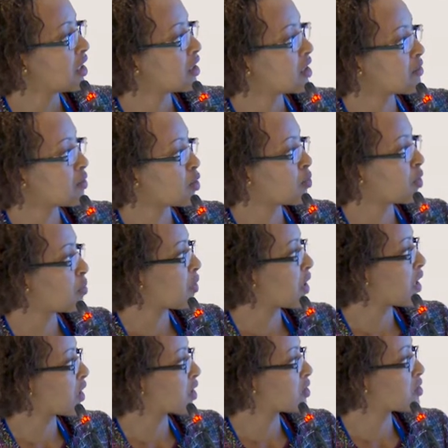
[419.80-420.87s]
development
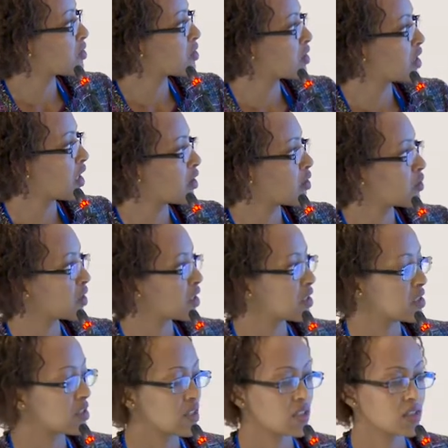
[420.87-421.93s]
banks, aid
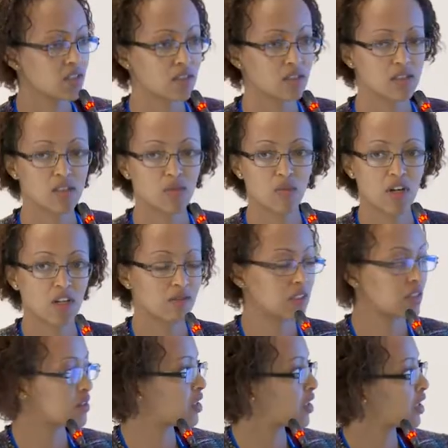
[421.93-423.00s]
organizations,
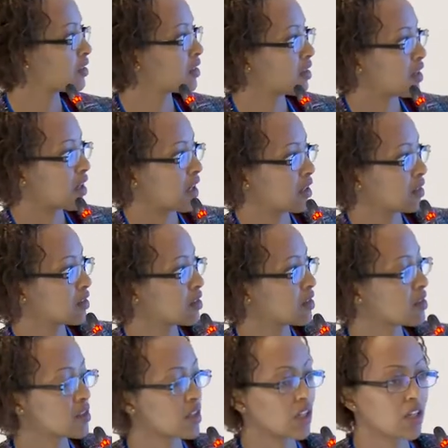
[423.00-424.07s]
private sector
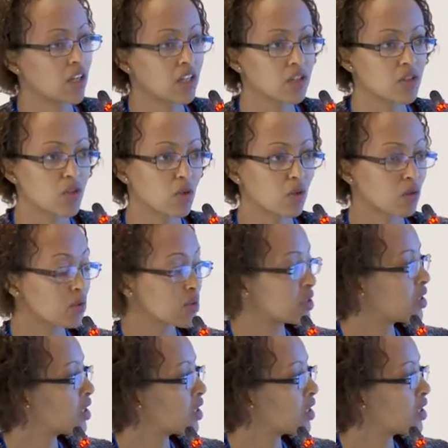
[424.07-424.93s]
actors, and NGOs.